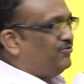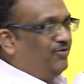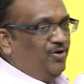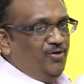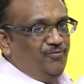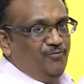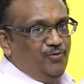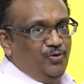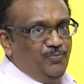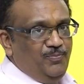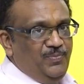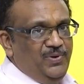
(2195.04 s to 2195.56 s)

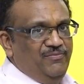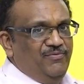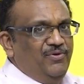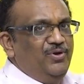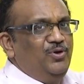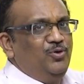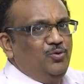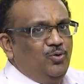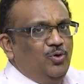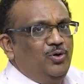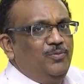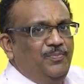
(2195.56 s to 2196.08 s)
form would be when you
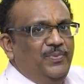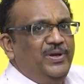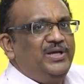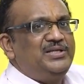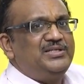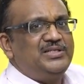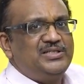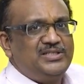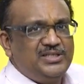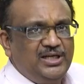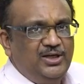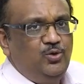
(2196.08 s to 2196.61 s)
don't make
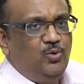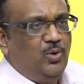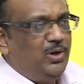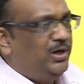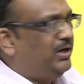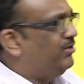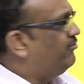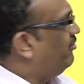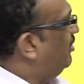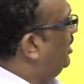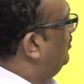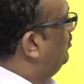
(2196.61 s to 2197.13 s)
such a hue and
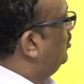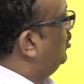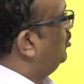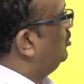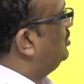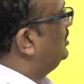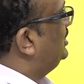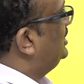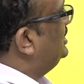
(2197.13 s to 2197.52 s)
cry about